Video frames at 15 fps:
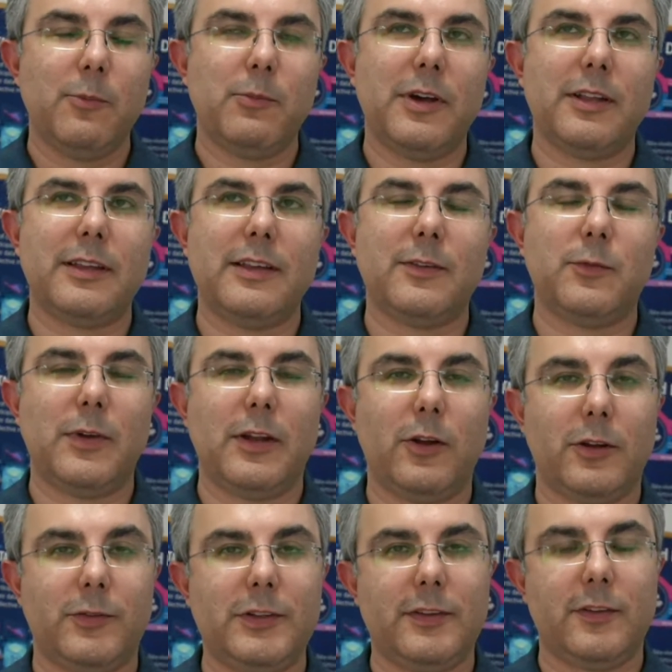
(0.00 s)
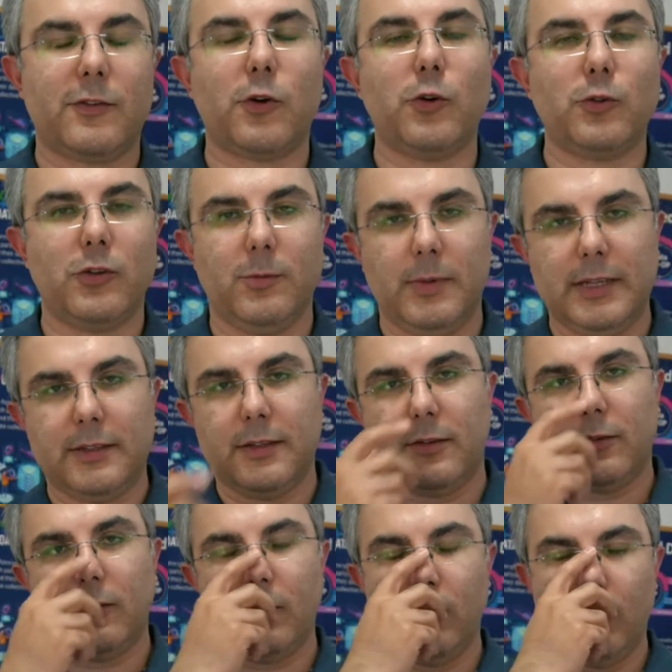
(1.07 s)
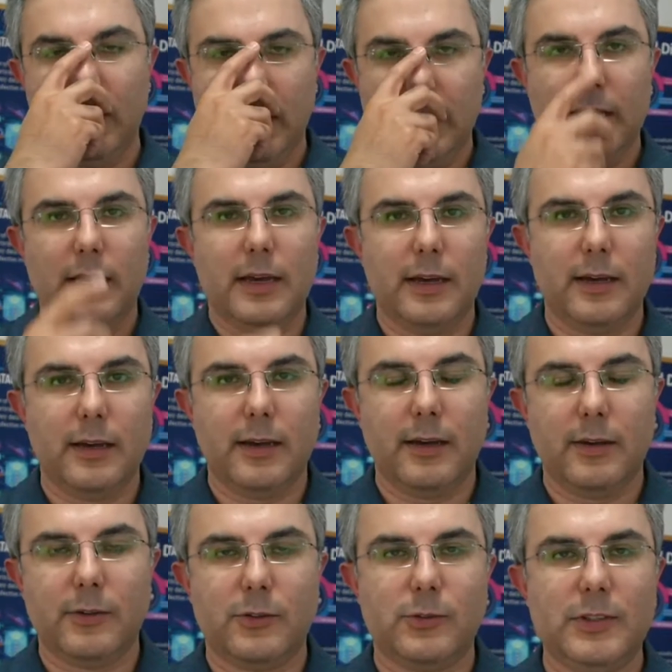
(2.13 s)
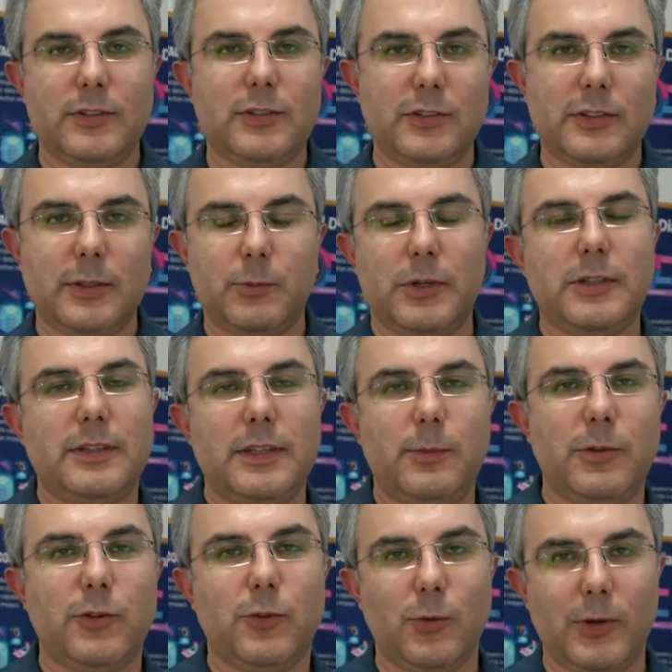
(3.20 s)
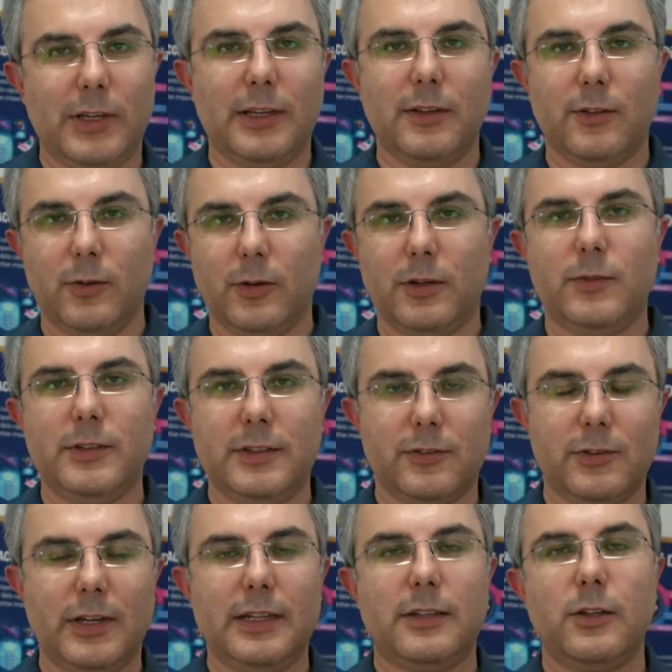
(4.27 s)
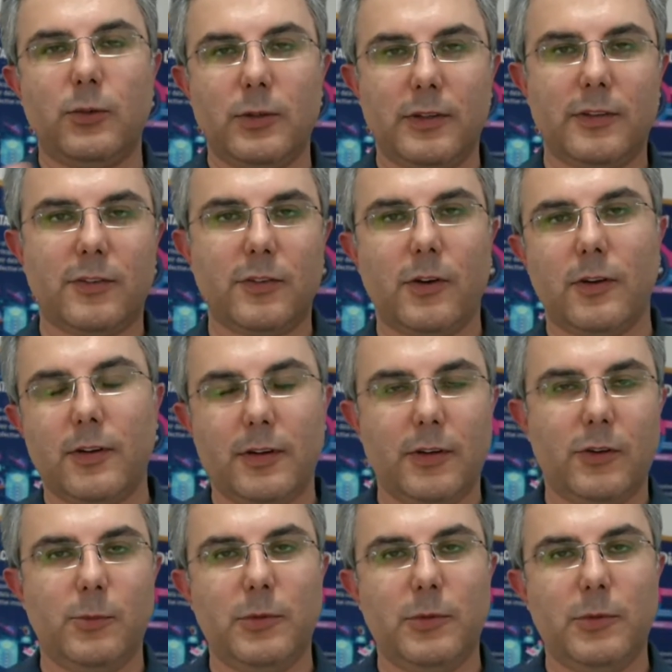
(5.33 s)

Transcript: but a lot of it is automated. So. Uh, the research that my team is doing is a lot of it is related to these scholarly